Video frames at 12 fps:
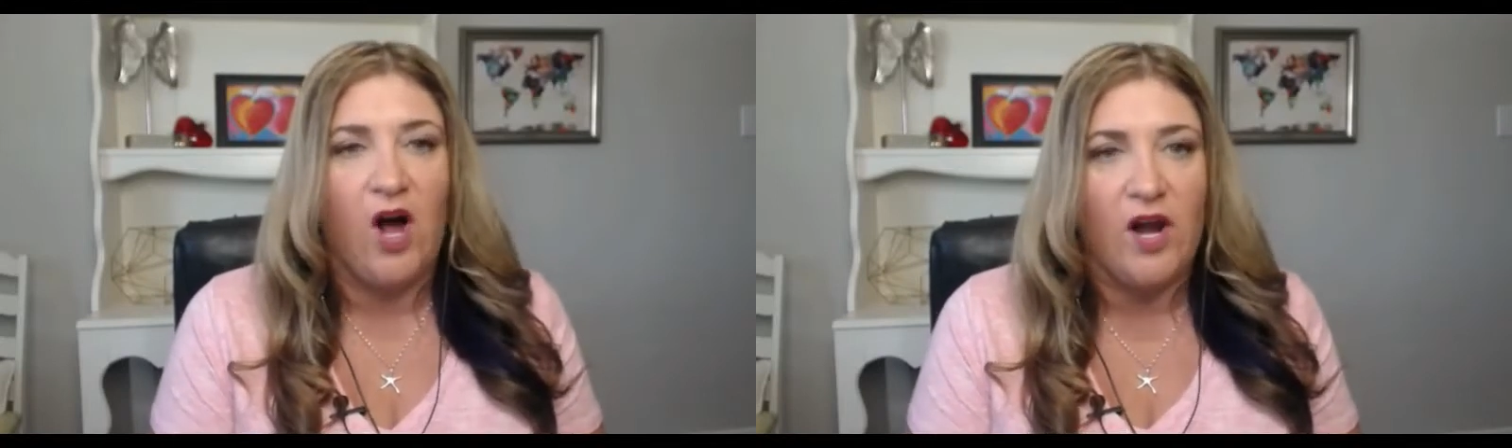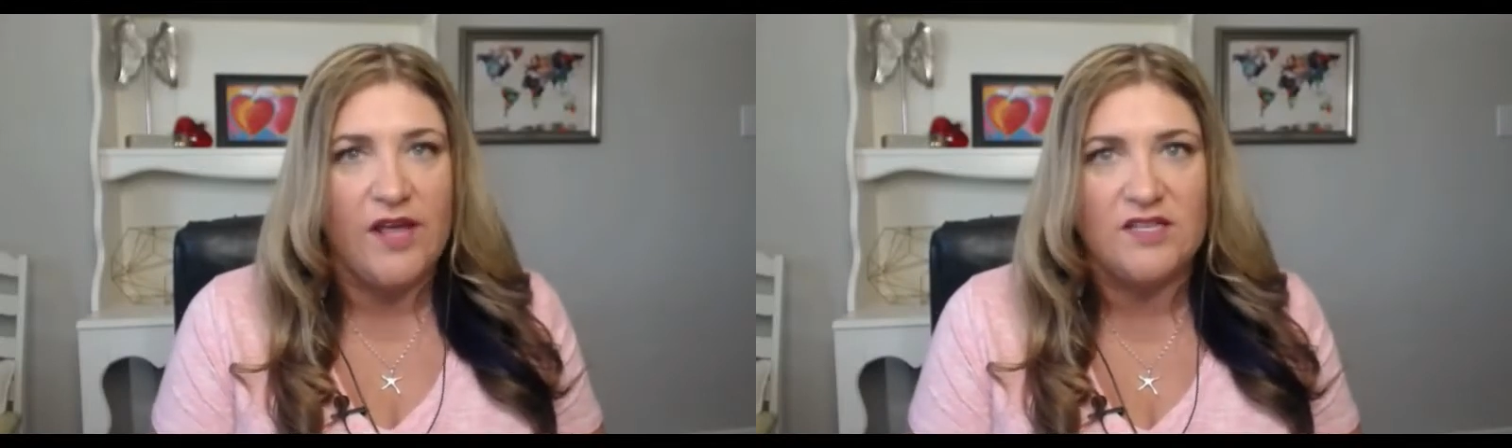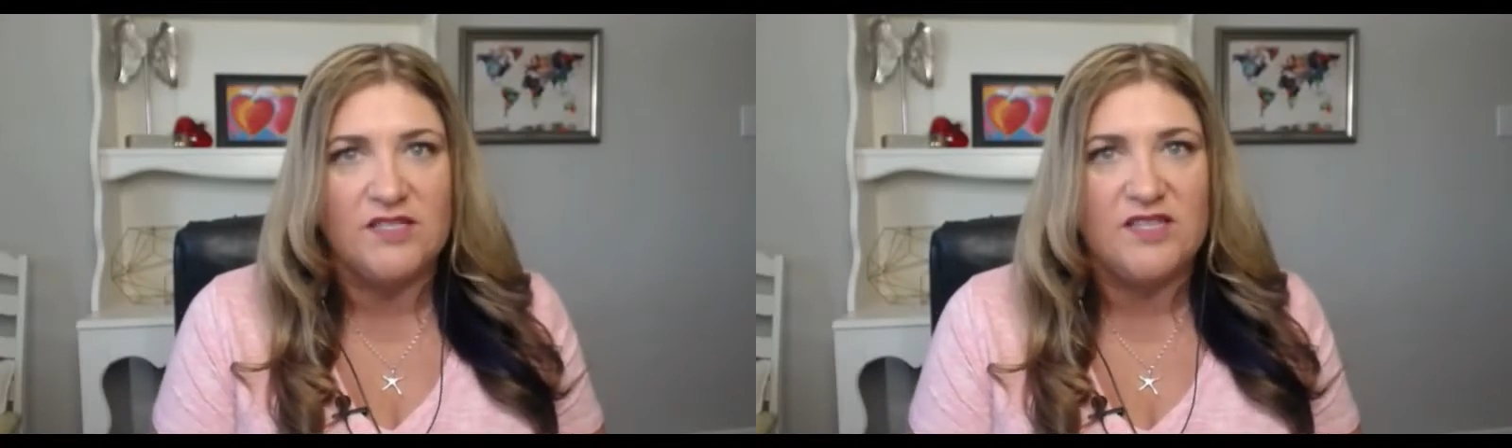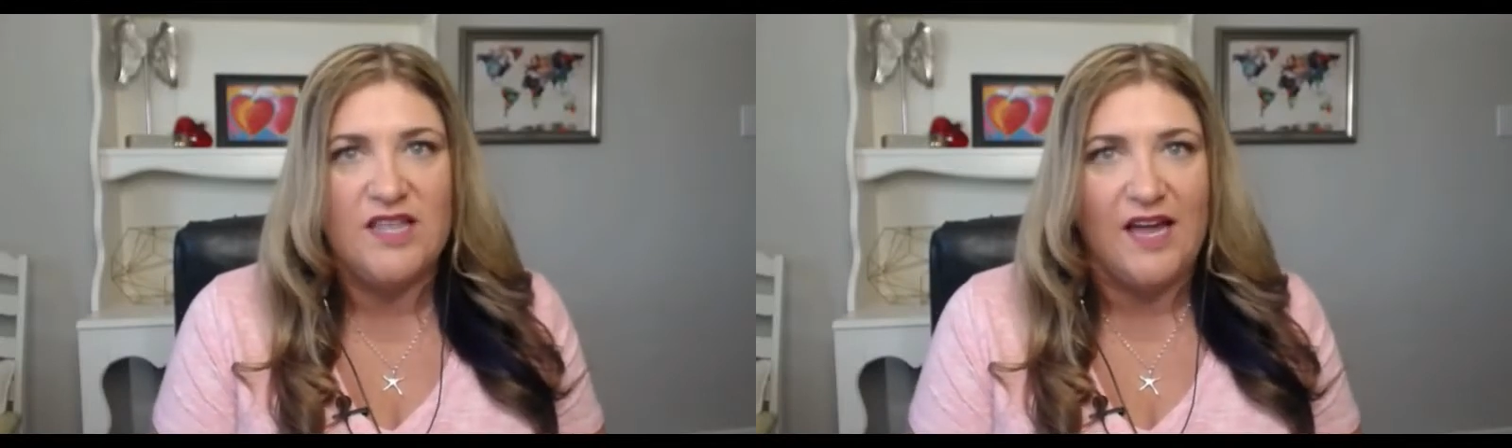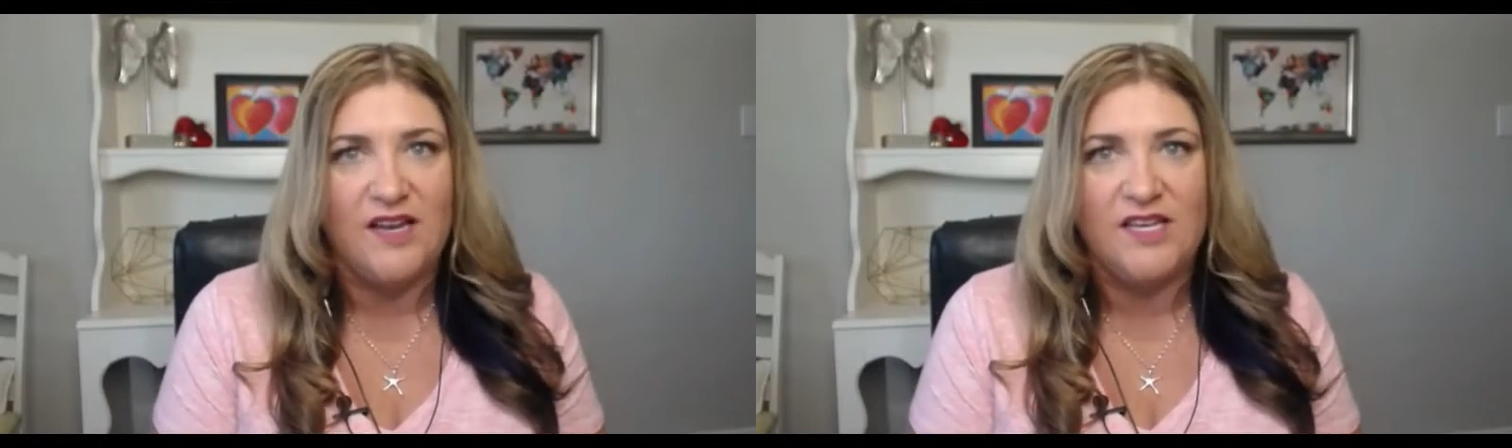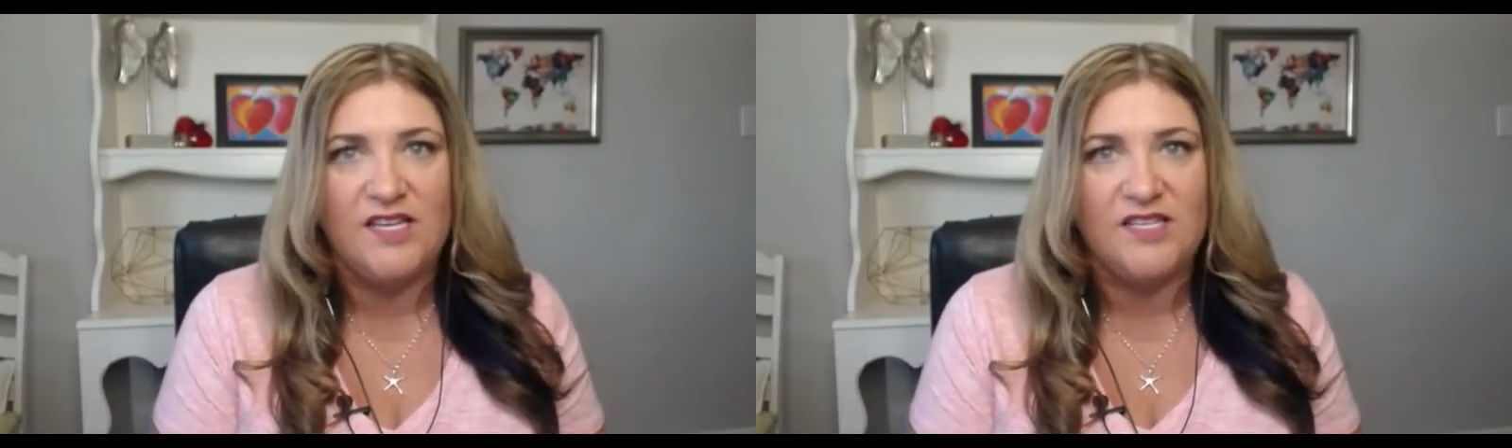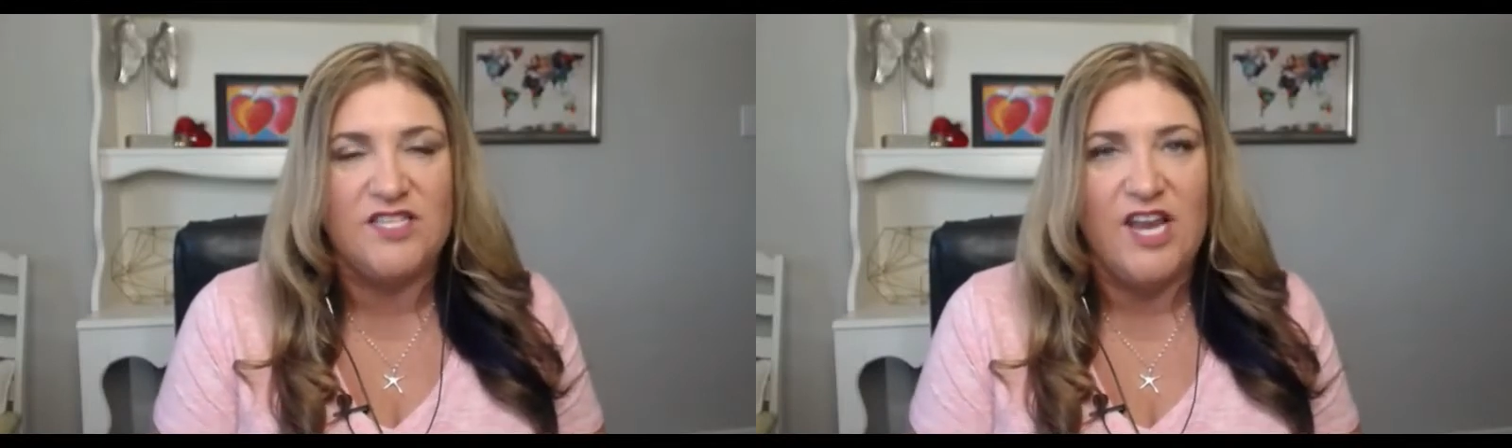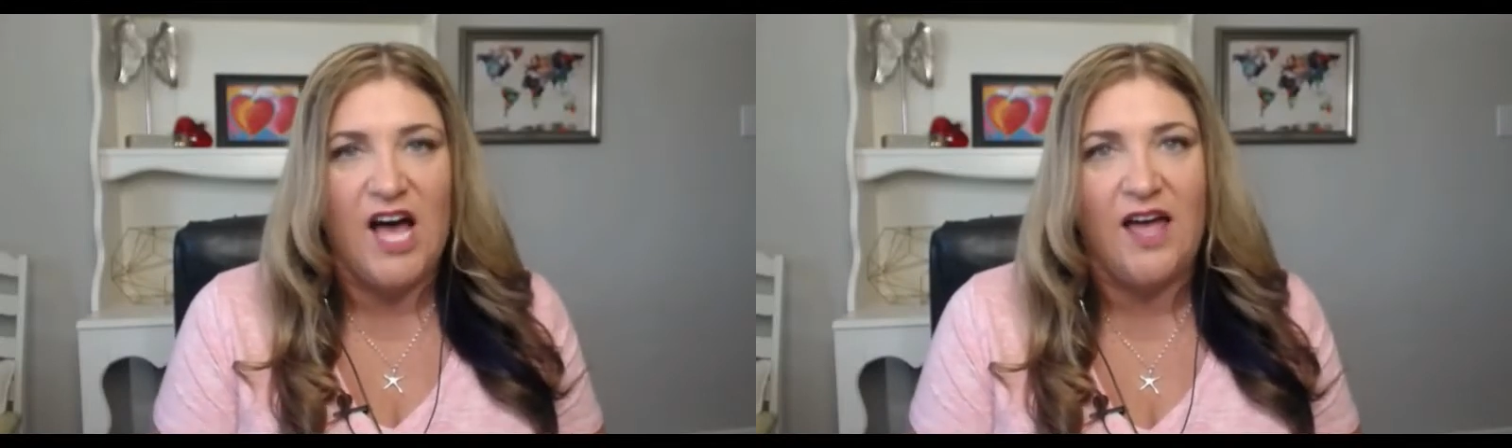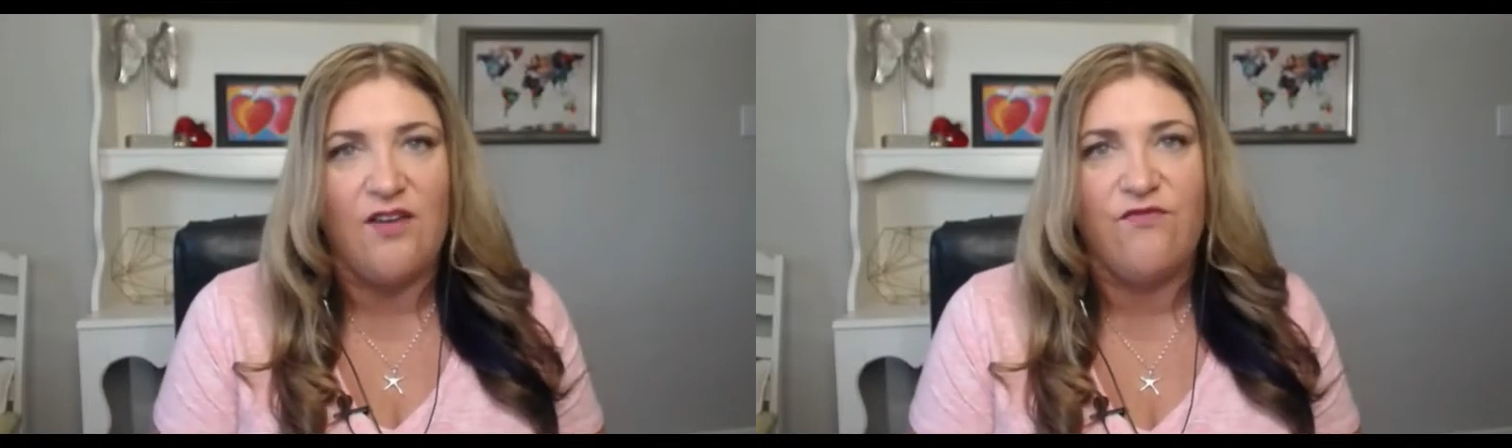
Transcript: audience that is not